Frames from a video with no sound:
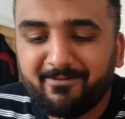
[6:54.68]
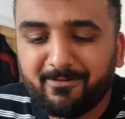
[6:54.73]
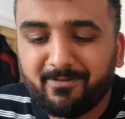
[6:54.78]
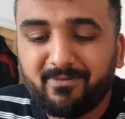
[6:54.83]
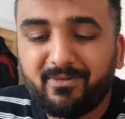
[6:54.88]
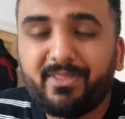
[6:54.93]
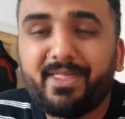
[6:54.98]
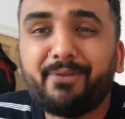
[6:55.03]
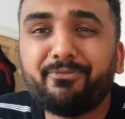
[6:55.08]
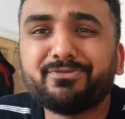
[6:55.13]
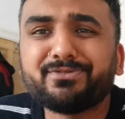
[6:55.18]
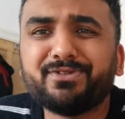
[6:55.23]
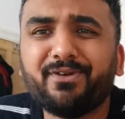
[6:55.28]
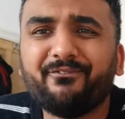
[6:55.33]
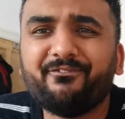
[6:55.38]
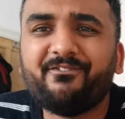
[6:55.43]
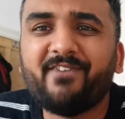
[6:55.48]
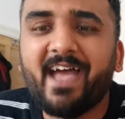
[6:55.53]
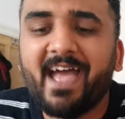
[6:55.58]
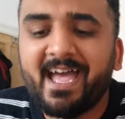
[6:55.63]
Well, that was not
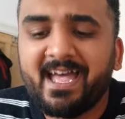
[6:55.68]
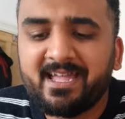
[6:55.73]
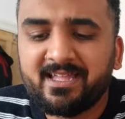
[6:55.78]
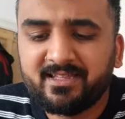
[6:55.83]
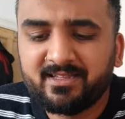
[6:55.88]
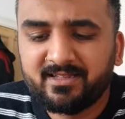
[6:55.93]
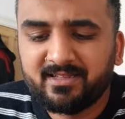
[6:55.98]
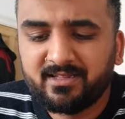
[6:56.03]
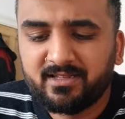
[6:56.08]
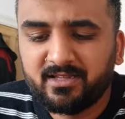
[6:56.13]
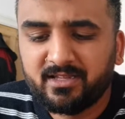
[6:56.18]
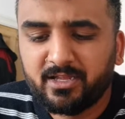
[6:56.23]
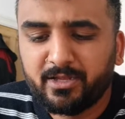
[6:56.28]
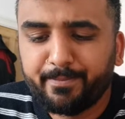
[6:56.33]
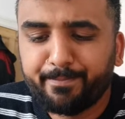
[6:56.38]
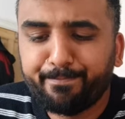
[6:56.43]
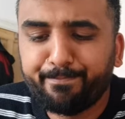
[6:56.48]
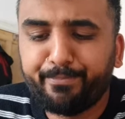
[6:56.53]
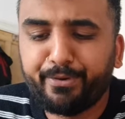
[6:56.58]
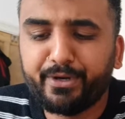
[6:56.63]
fair.
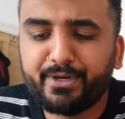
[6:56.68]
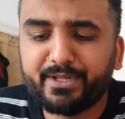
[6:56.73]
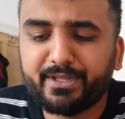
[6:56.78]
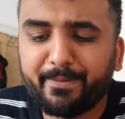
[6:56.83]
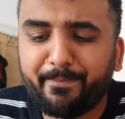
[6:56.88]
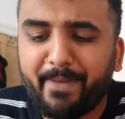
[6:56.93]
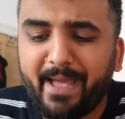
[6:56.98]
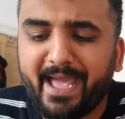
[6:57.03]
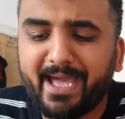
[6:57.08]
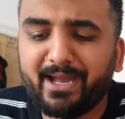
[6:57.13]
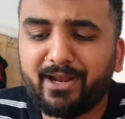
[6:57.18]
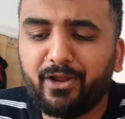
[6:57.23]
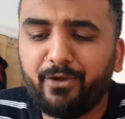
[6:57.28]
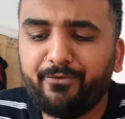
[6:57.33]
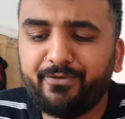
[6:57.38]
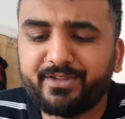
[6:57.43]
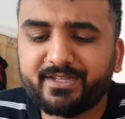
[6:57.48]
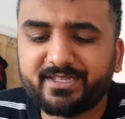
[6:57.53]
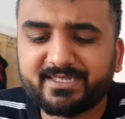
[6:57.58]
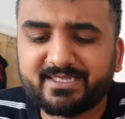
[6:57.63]
Putting the pail over
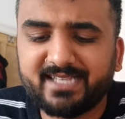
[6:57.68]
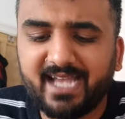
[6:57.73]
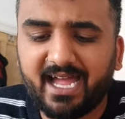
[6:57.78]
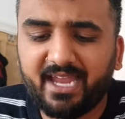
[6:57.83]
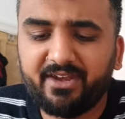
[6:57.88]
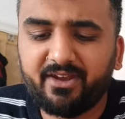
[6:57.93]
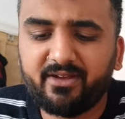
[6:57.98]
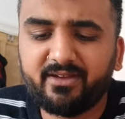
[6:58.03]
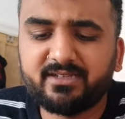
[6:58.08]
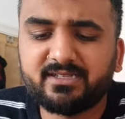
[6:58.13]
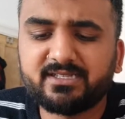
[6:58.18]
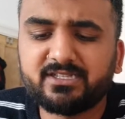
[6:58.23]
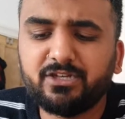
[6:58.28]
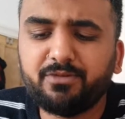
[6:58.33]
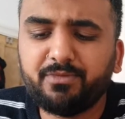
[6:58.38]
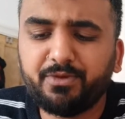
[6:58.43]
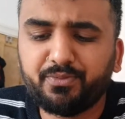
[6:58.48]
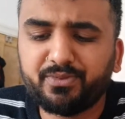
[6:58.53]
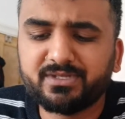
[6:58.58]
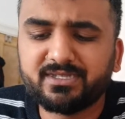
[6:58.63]
the sand, I
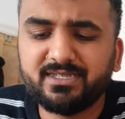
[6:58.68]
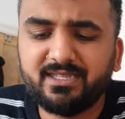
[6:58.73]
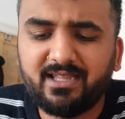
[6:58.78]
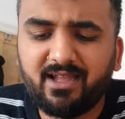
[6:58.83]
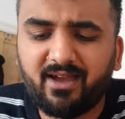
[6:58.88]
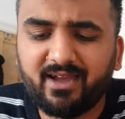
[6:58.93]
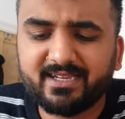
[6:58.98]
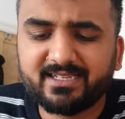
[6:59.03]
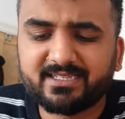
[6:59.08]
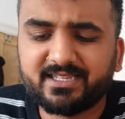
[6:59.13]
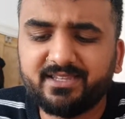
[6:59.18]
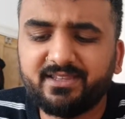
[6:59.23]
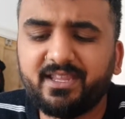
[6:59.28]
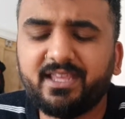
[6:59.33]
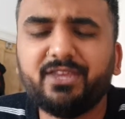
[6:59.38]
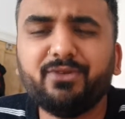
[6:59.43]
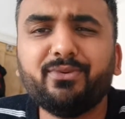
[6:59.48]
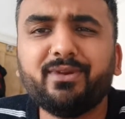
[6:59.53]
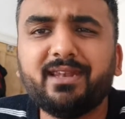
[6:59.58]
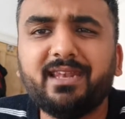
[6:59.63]
assumed it was night and that
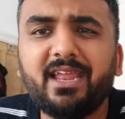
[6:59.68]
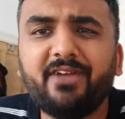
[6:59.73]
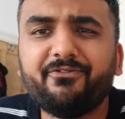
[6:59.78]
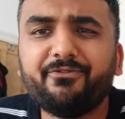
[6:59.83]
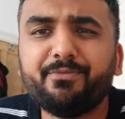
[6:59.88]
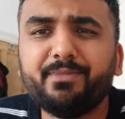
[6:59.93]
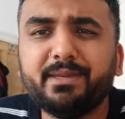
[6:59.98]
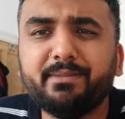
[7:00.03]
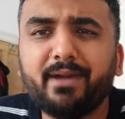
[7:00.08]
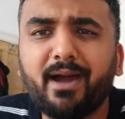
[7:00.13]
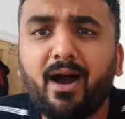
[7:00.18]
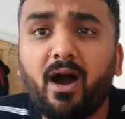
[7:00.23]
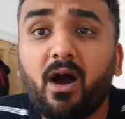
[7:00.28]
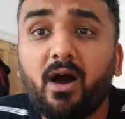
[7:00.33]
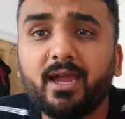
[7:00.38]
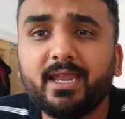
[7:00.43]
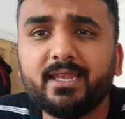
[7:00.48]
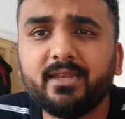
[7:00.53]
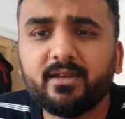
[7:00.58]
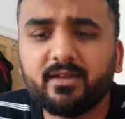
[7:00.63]
you had left me
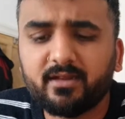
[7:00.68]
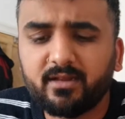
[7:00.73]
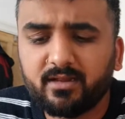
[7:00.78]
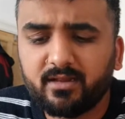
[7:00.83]
behind.